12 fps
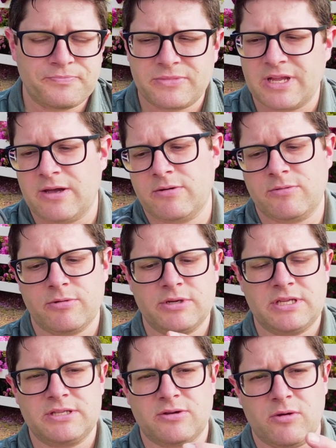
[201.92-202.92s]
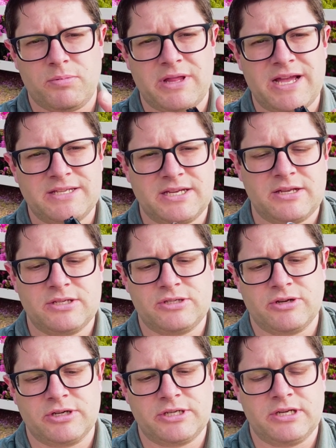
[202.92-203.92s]
Now, of course, it's all plastic
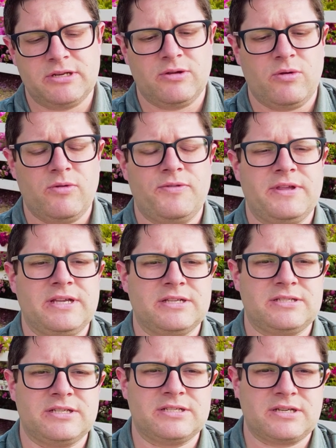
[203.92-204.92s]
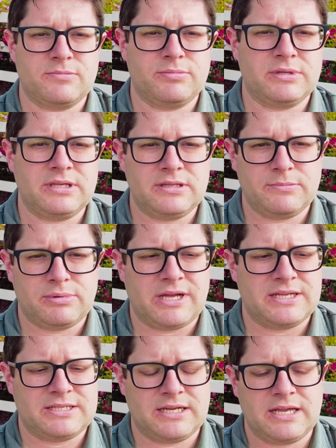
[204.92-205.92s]
construction. The whole thing is just completely
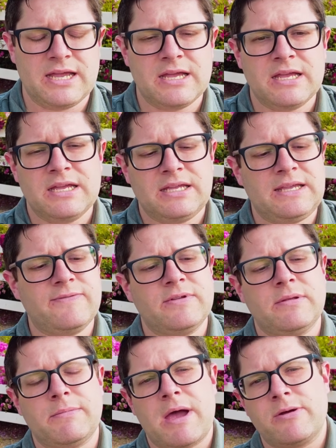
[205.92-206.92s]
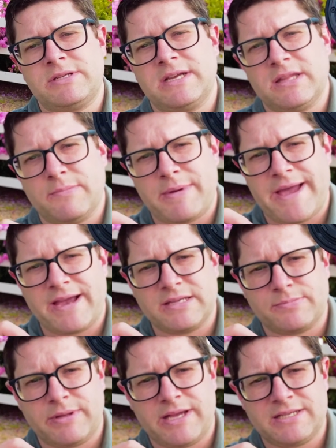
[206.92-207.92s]
plastic. Even the mounting on the back
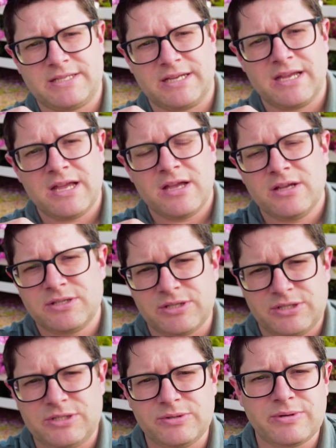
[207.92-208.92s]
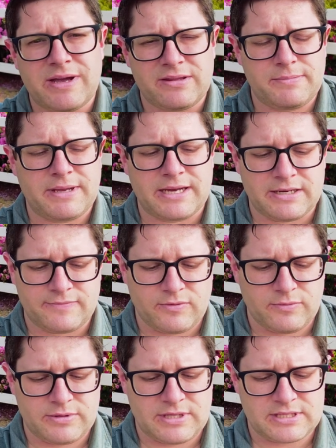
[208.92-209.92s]
is plastic. So you do have to be
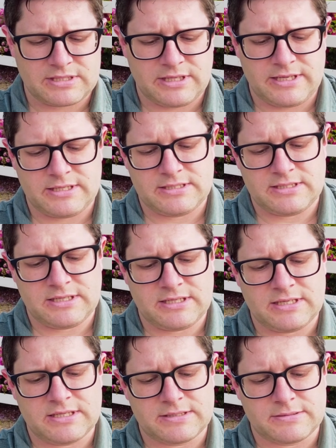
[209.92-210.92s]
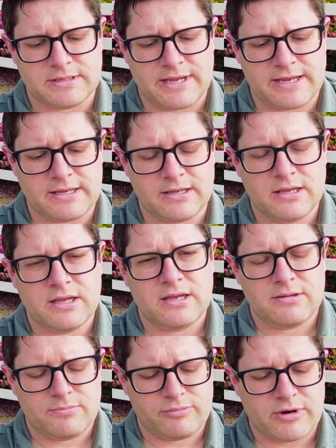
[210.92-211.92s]
careful with this lens. It is like
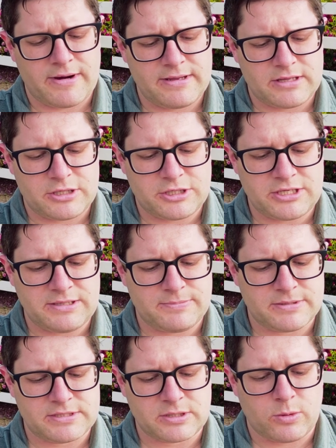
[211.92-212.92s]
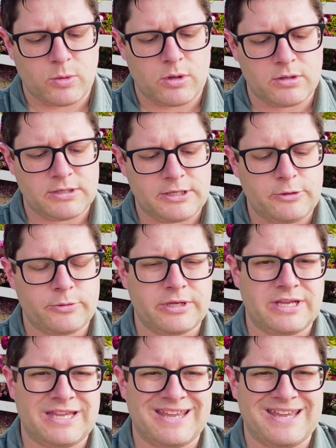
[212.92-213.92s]
probably the cheapest quality you
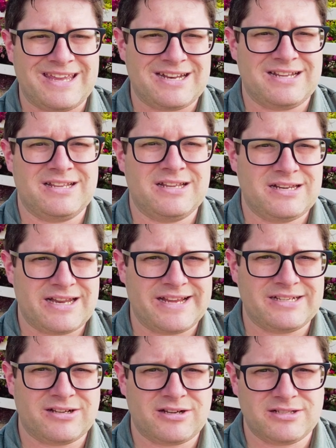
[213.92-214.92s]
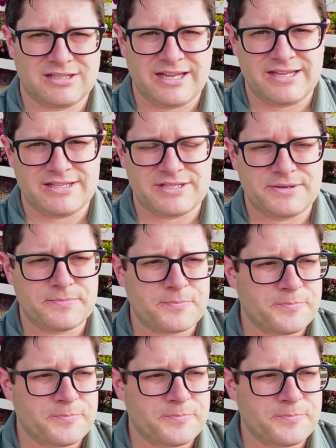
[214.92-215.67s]
can get in a Nikon lens.